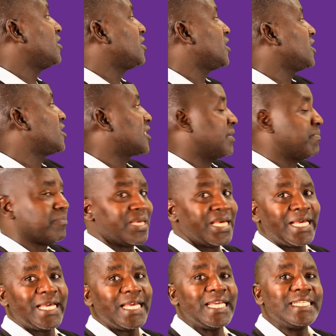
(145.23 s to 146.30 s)
system
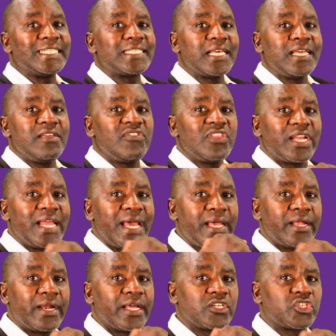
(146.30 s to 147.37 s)
is in the
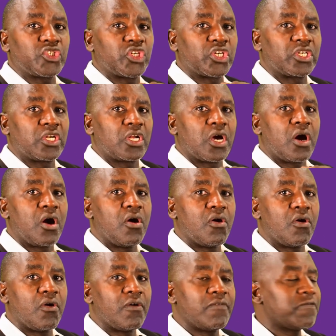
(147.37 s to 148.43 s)
direction
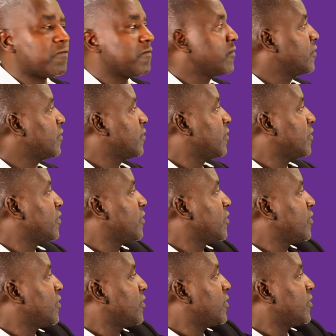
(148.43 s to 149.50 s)
of
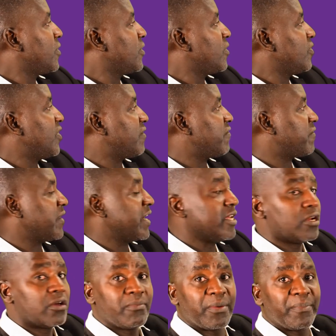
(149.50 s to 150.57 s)
the final
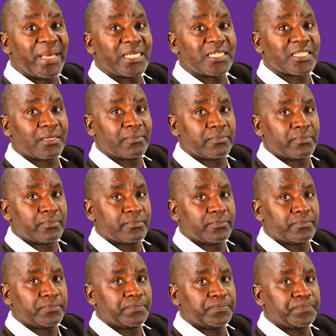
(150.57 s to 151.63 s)
momentum.
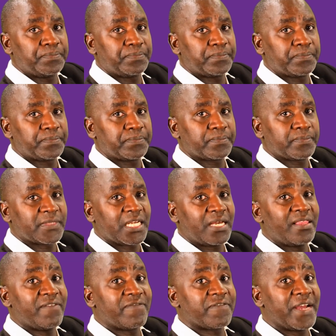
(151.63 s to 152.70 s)
The
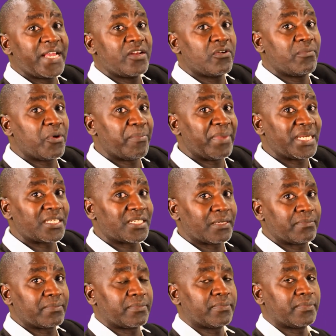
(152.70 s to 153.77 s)
final momentum.
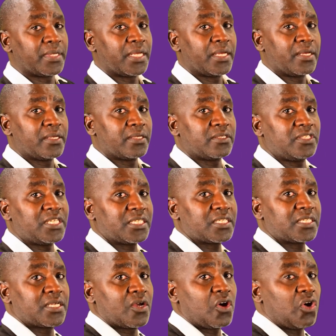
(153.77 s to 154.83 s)
Just
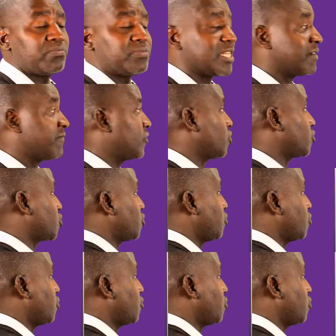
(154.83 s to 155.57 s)
observe those 2